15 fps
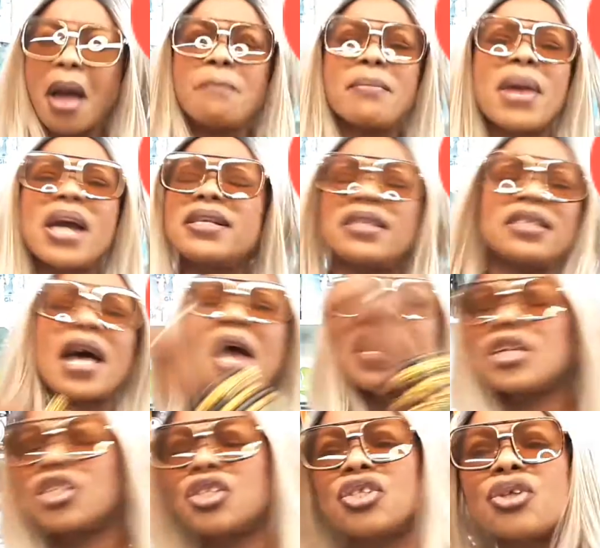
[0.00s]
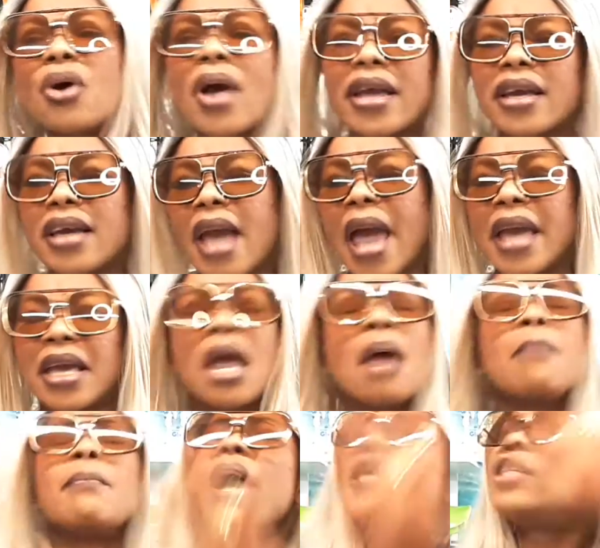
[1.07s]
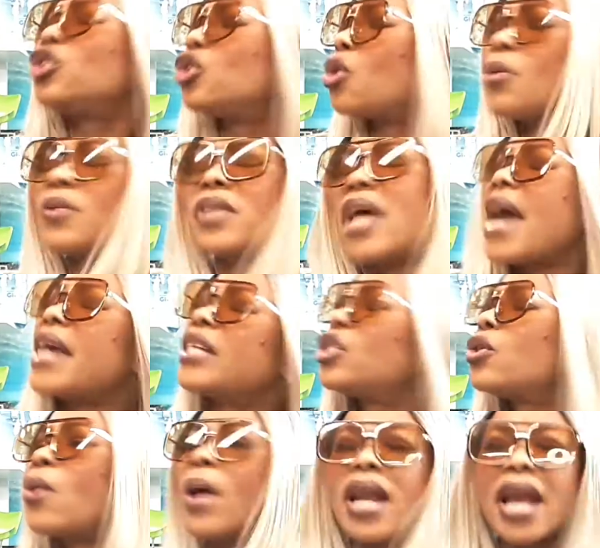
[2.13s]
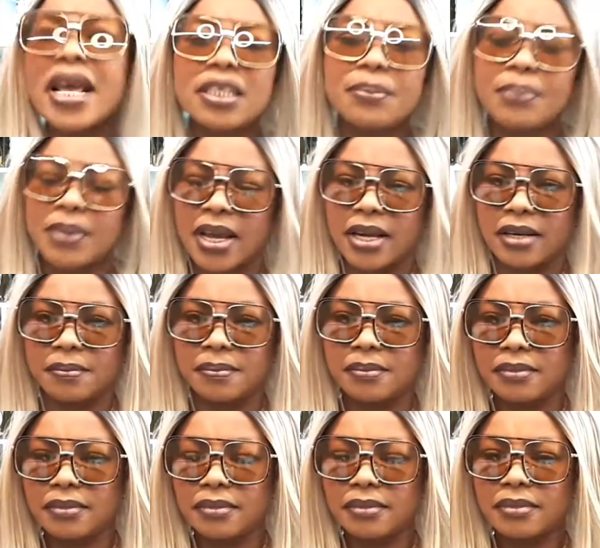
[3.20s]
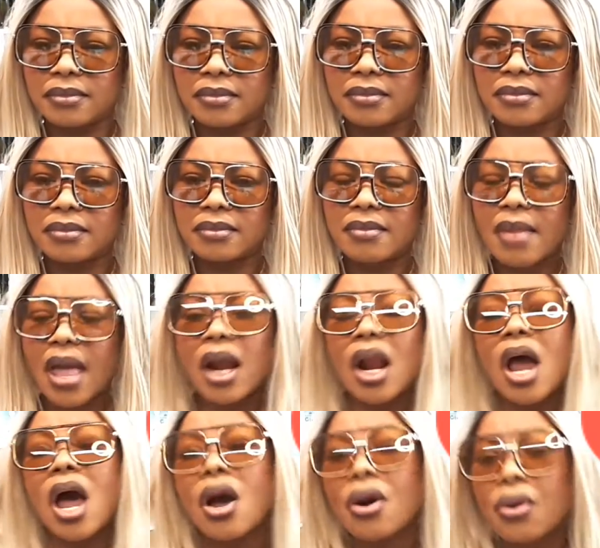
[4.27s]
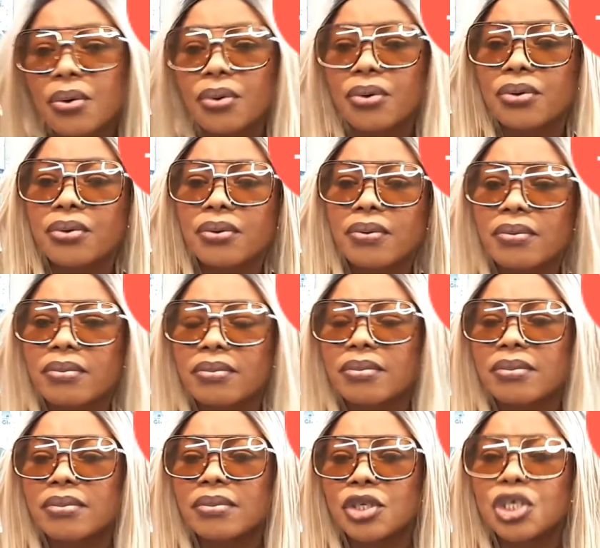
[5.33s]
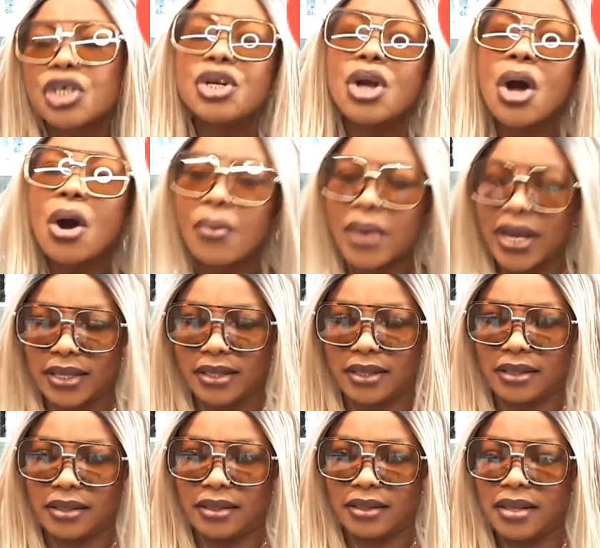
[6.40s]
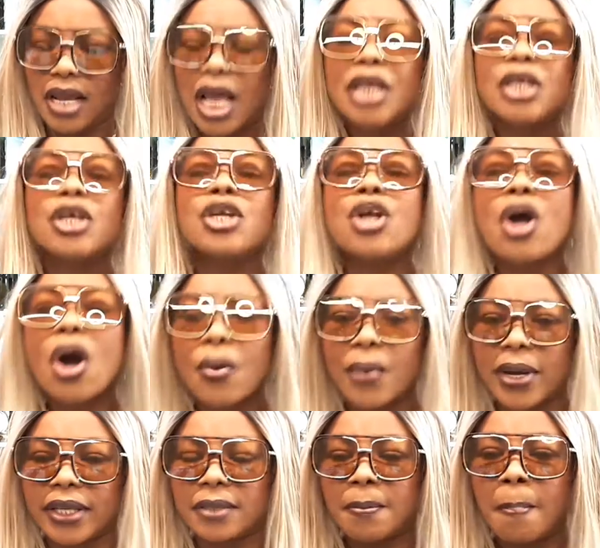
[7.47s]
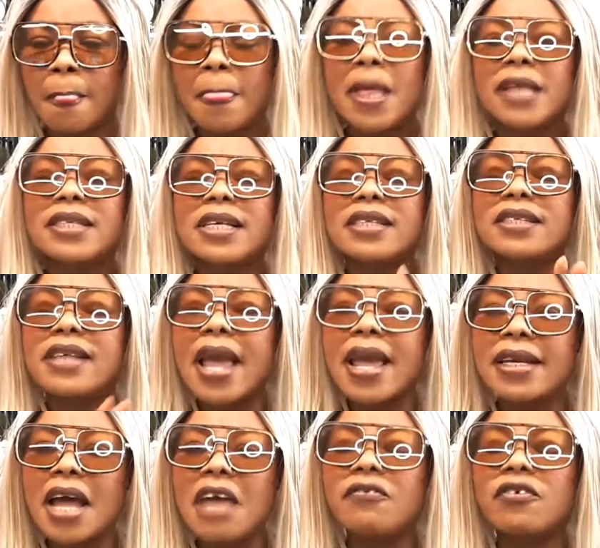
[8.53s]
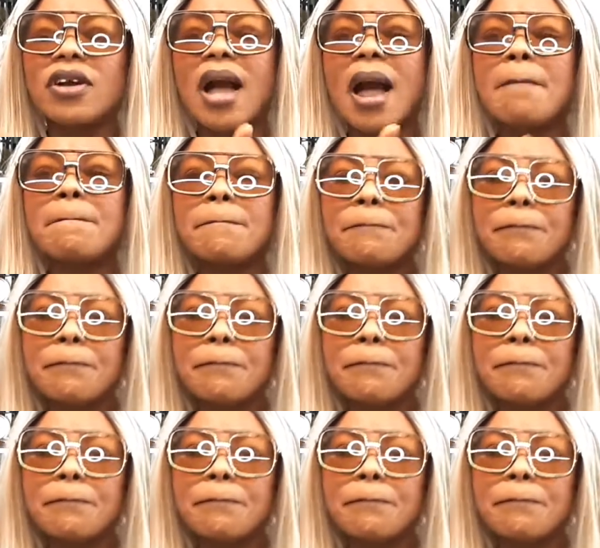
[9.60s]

my son is not a gay. My daughter is not a lesbian. Hello? You know it. You know it. There's a saying that if you can't